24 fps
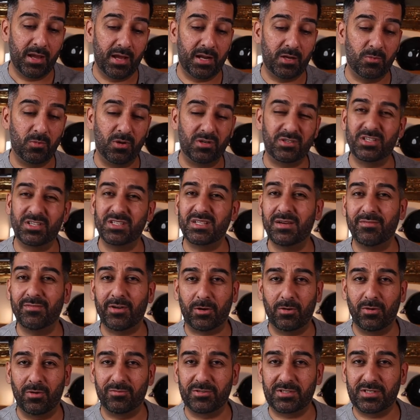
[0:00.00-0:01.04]
Anyone, just
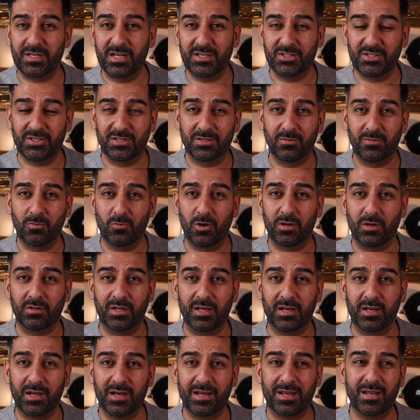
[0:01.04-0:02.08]
have a conversation
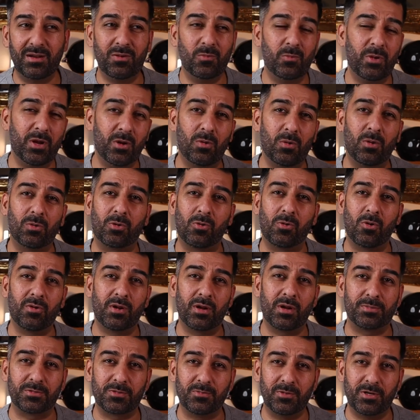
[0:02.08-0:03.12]
what they like. You know, we are all
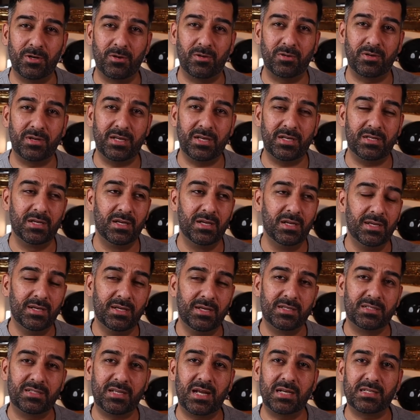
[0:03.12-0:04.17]
grown ups. We don't need
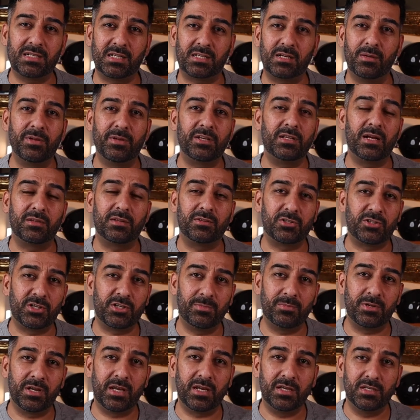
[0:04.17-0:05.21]
Santa coming down the
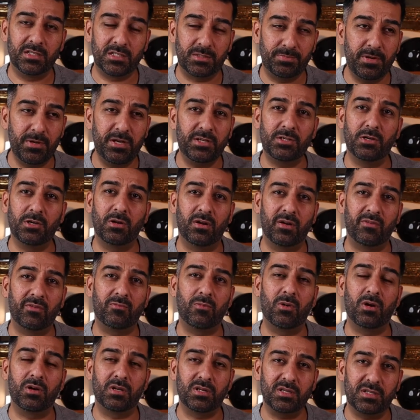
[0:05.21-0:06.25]
chimney. Speak to your
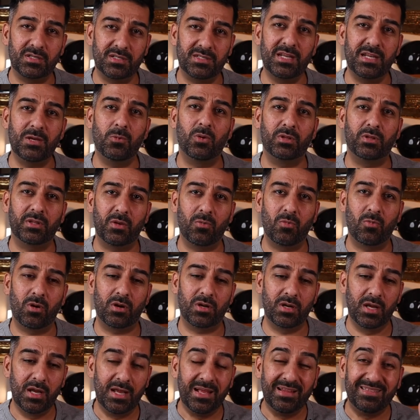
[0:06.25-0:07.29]
loved one, see what they
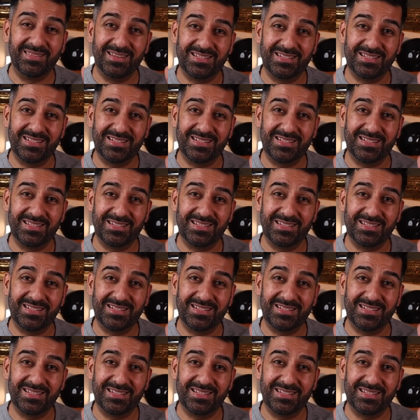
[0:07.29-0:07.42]
want.